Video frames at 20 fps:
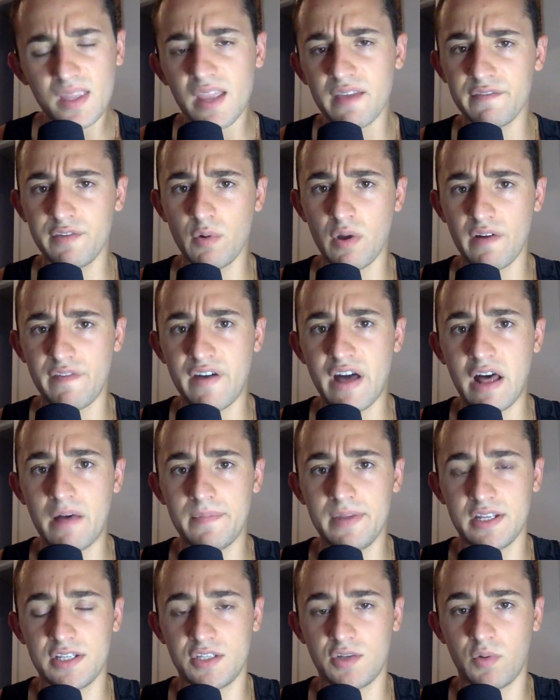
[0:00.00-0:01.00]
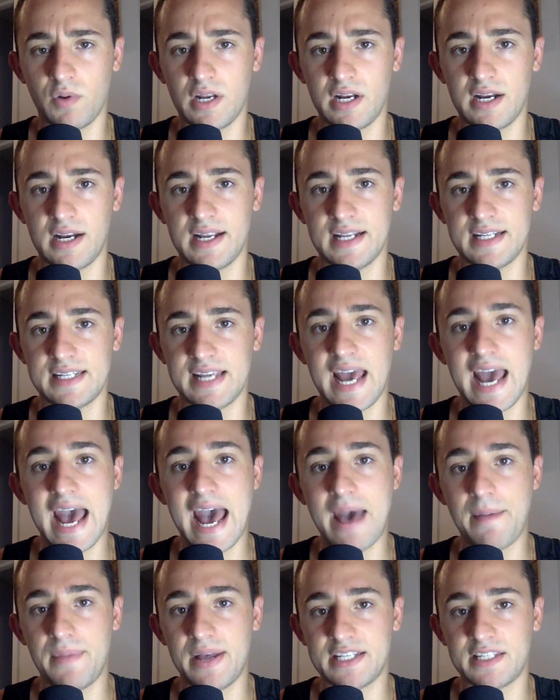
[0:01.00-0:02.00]
If you want to follow me on Twitter, it's
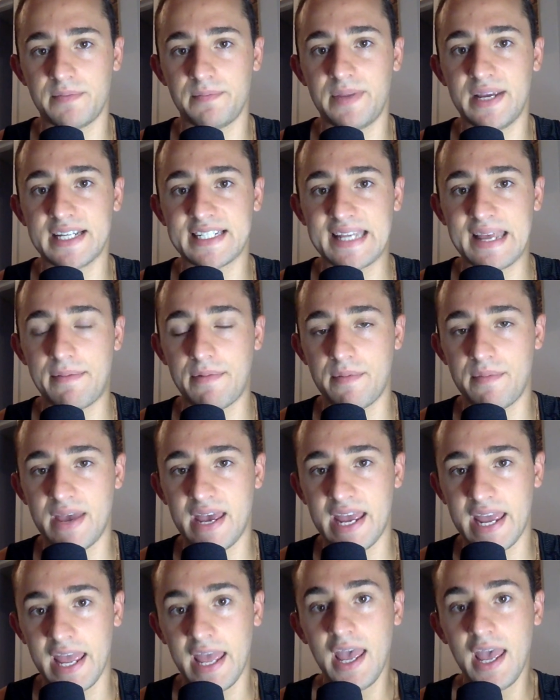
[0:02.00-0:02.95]
at Bets and Picks MMA.